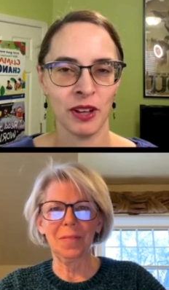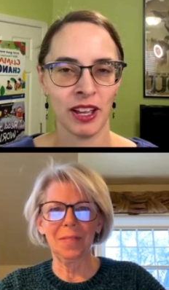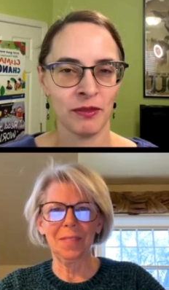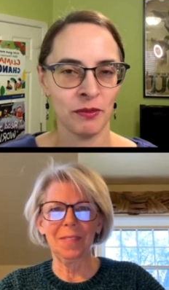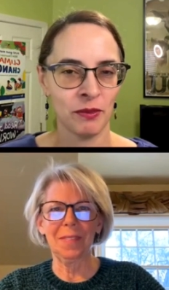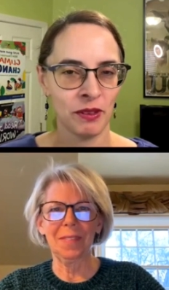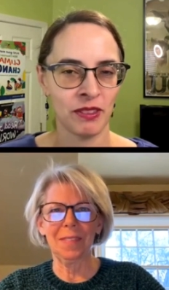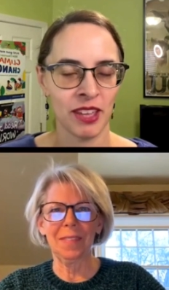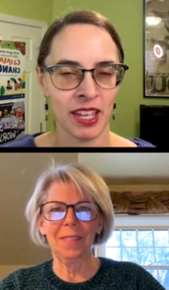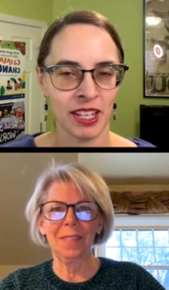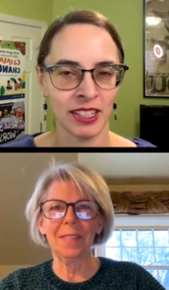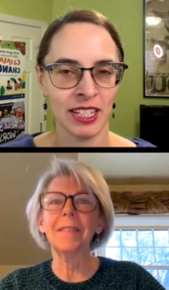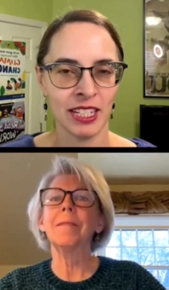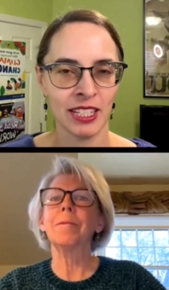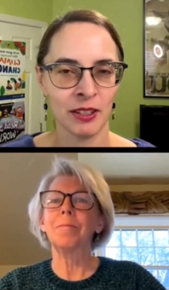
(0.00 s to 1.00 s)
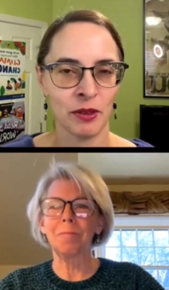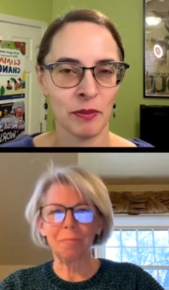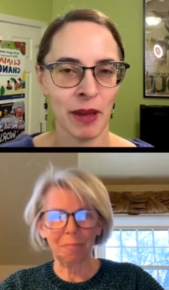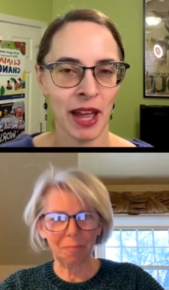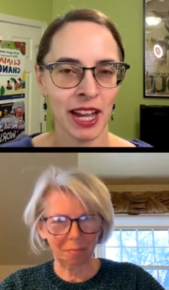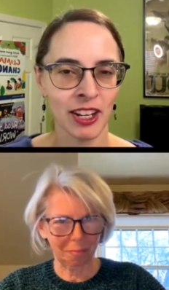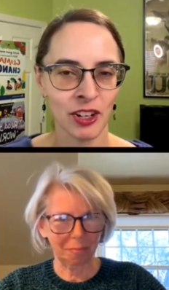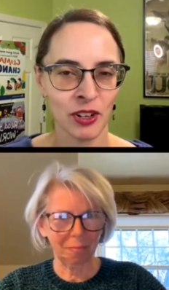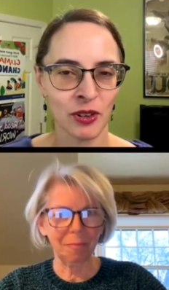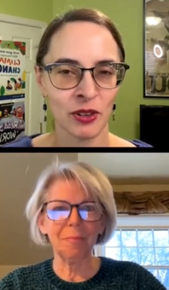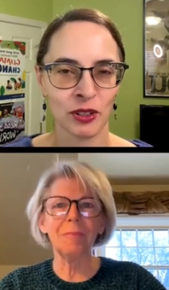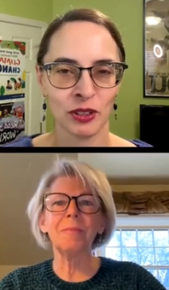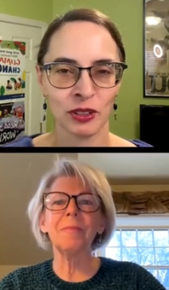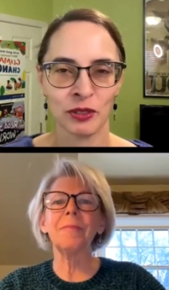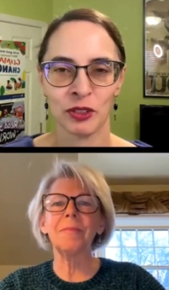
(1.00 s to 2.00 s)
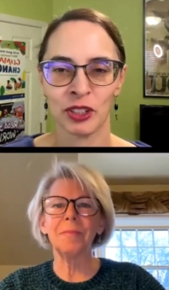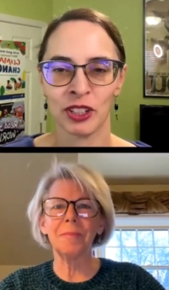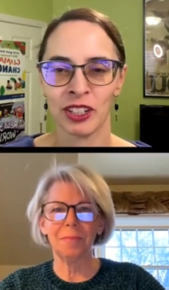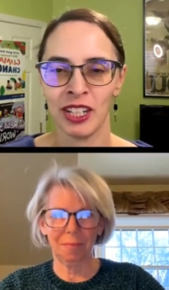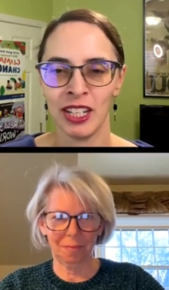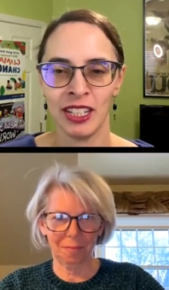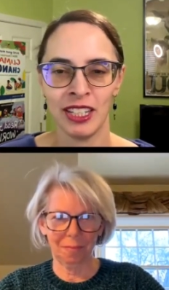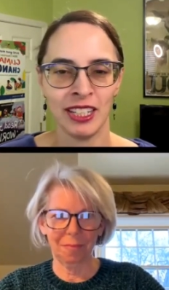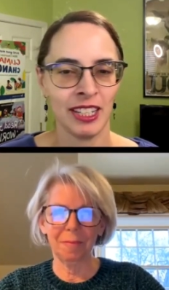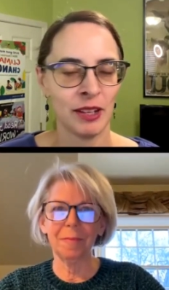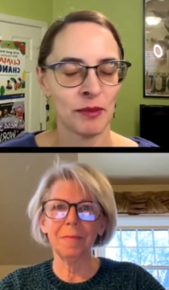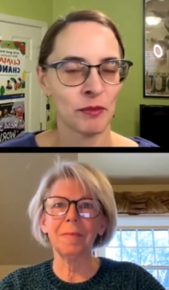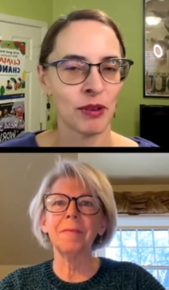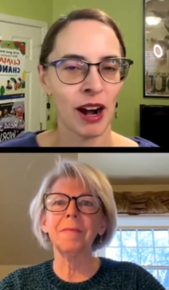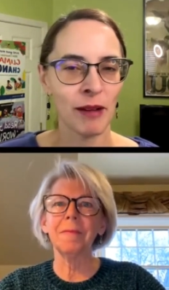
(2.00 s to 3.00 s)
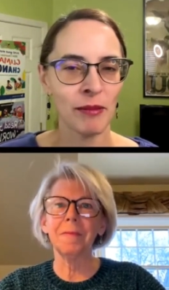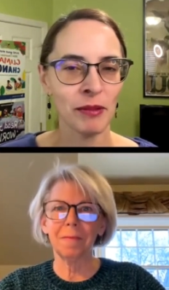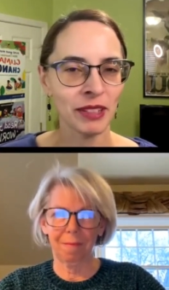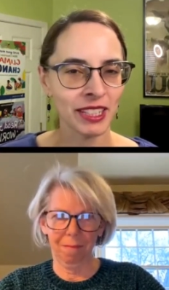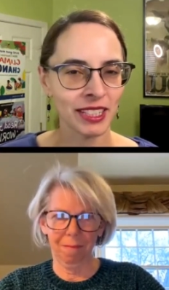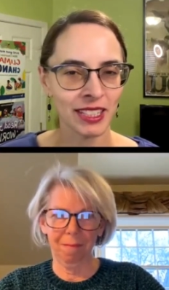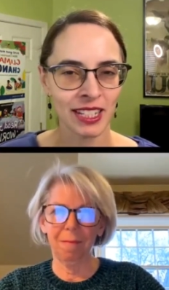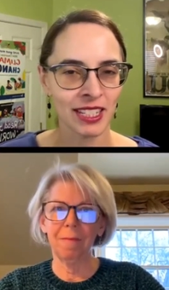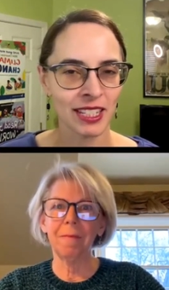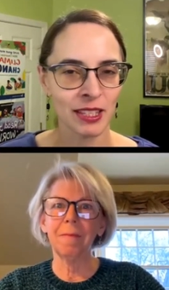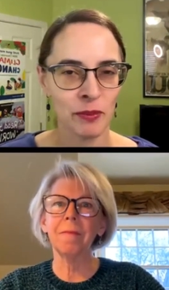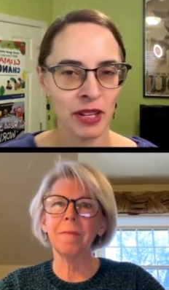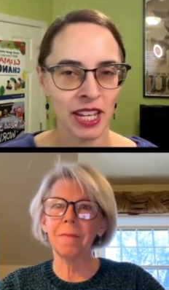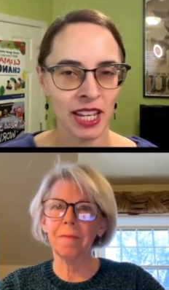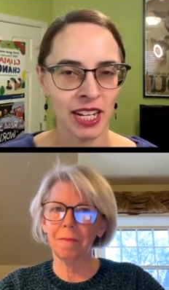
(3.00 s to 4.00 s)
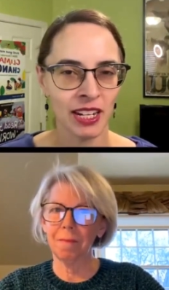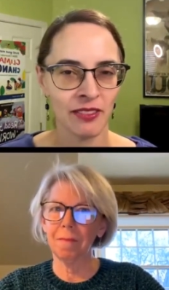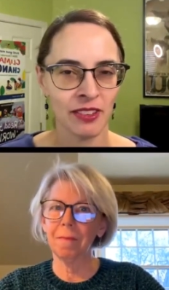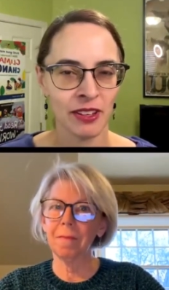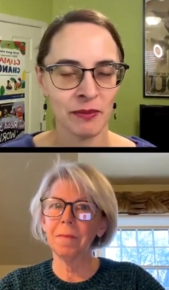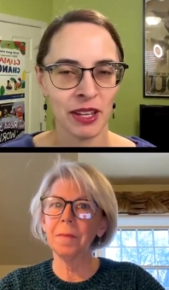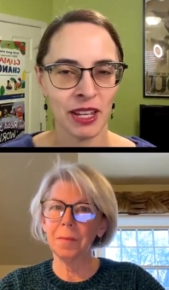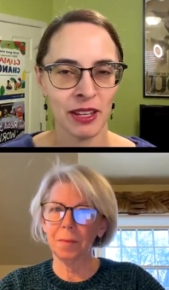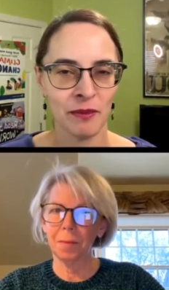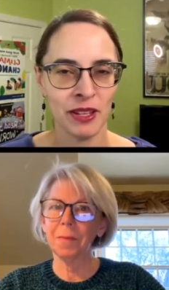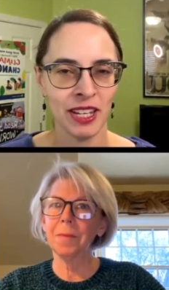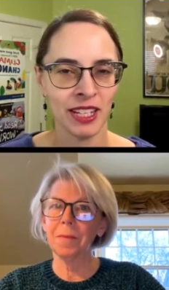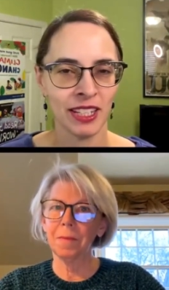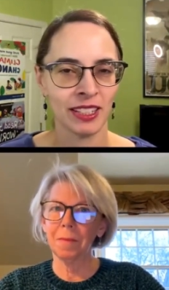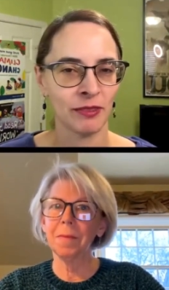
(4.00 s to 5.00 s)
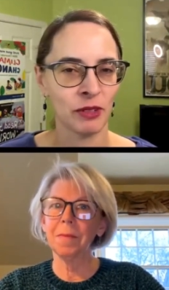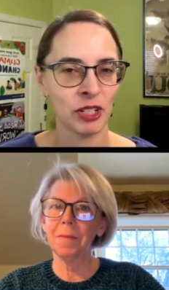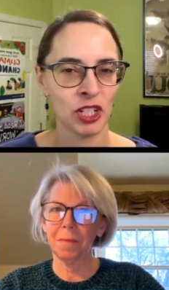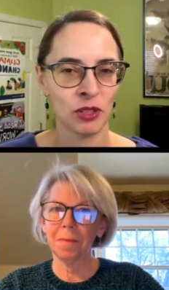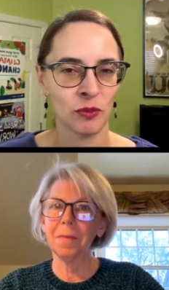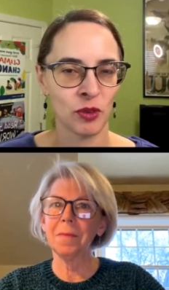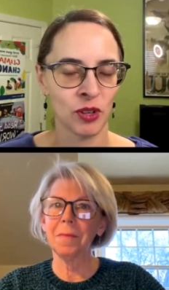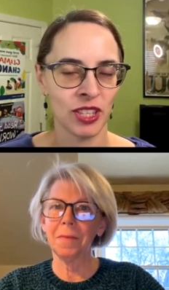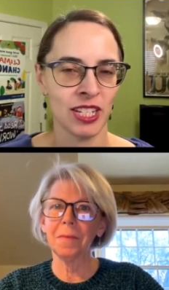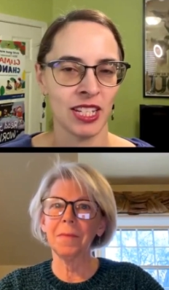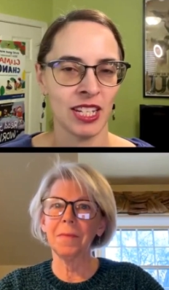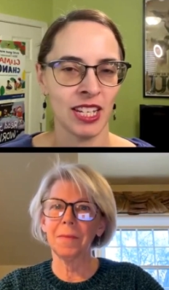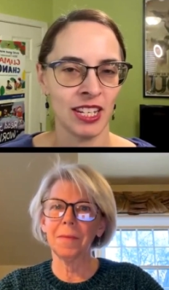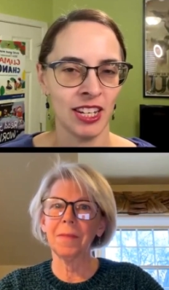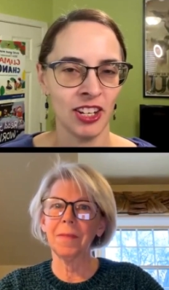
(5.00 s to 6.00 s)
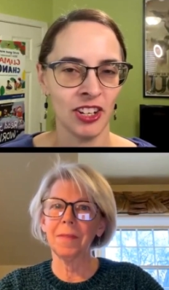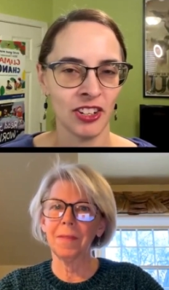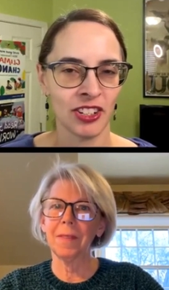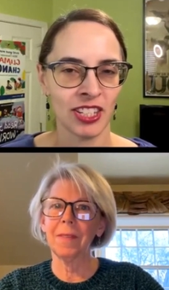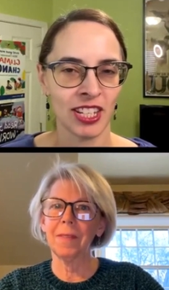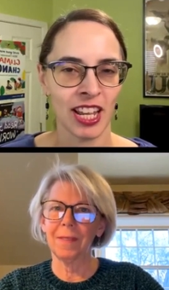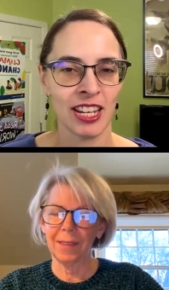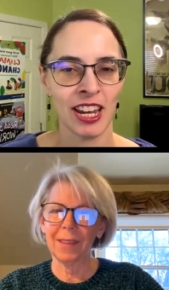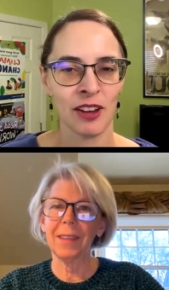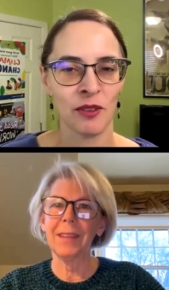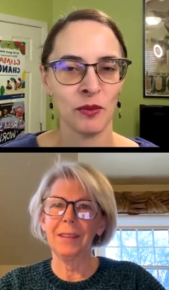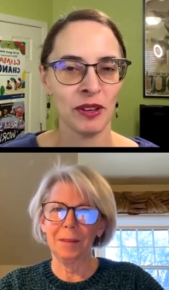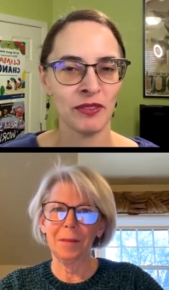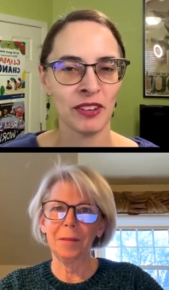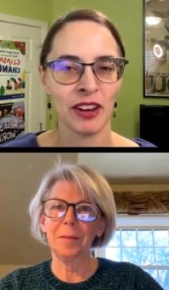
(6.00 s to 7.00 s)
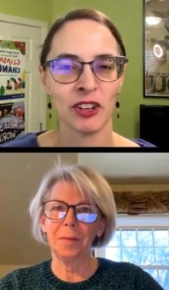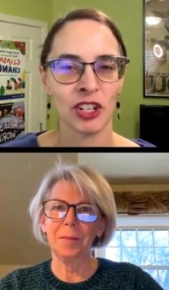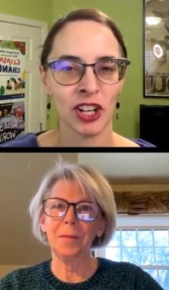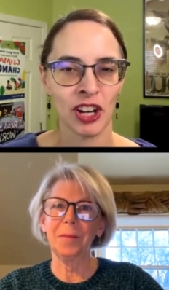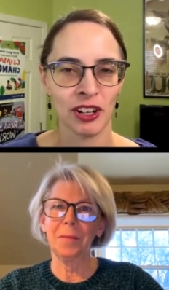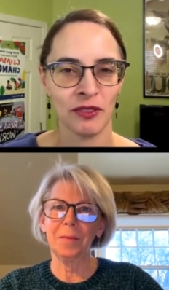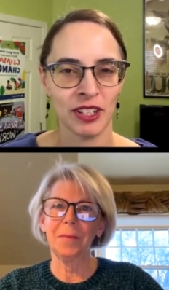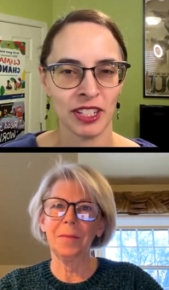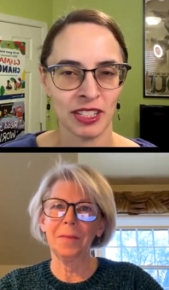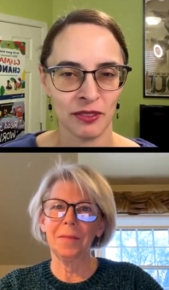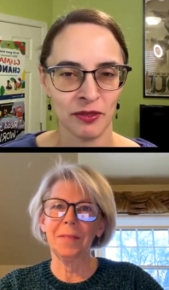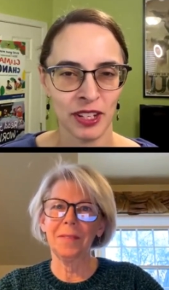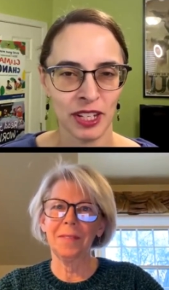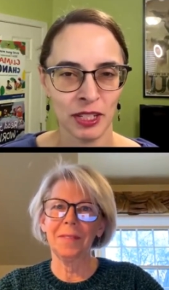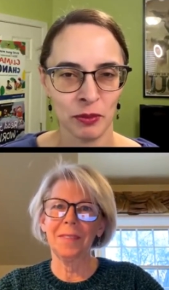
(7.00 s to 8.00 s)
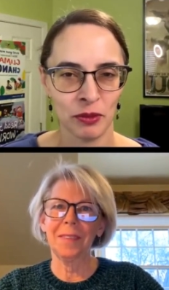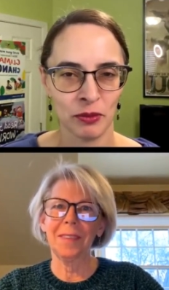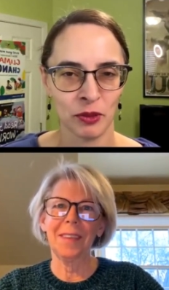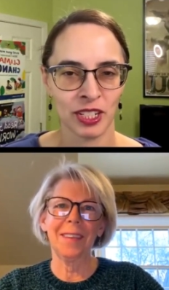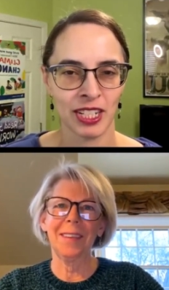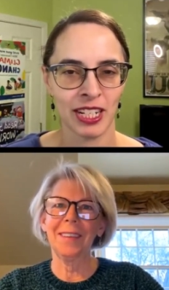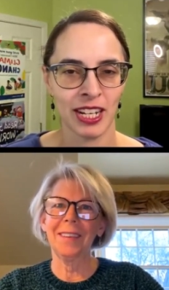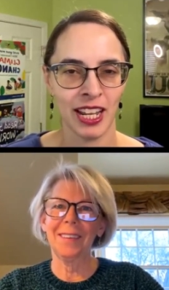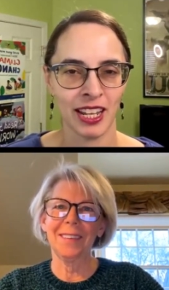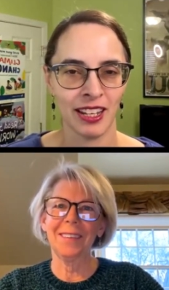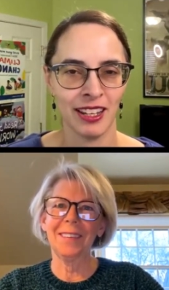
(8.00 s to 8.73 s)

Speaker 1: at, with and Lisa with Pack and Go Girls for probably since the beginning of MKB, which is more than 10 years, and yet we've never talked face to face before today.